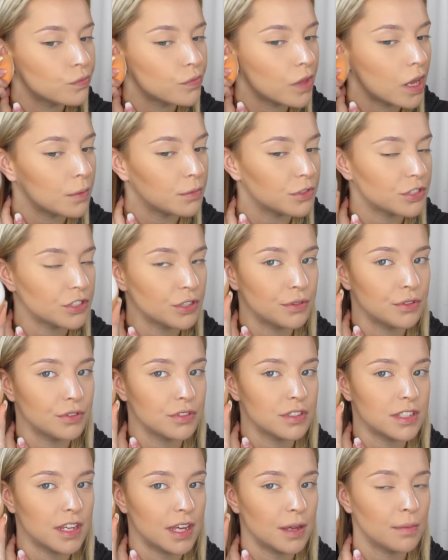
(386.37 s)
I'm just going to do
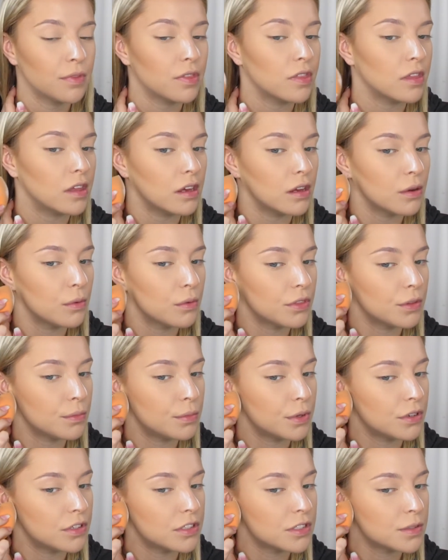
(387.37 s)
the same thing with the
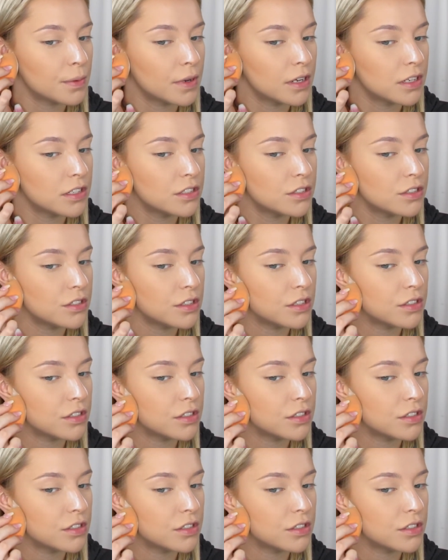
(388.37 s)
beauty sponge